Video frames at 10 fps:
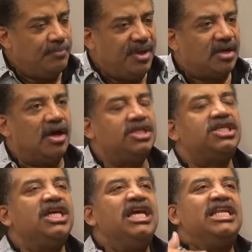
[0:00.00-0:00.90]

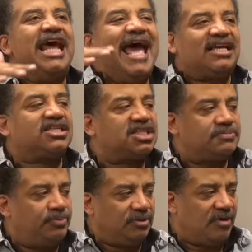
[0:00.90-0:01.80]
Because in
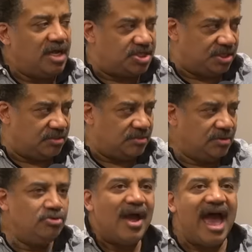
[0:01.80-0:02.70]
exploration,
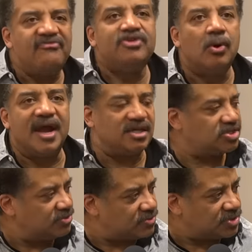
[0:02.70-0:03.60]
you have no
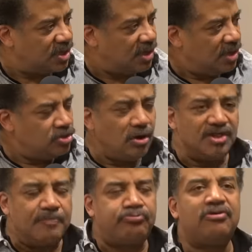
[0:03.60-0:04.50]
answers. You're
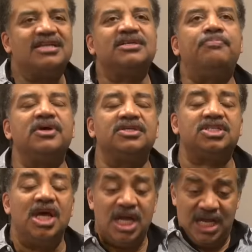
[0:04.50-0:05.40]
on the
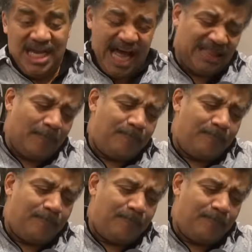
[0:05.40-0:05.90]
precipice at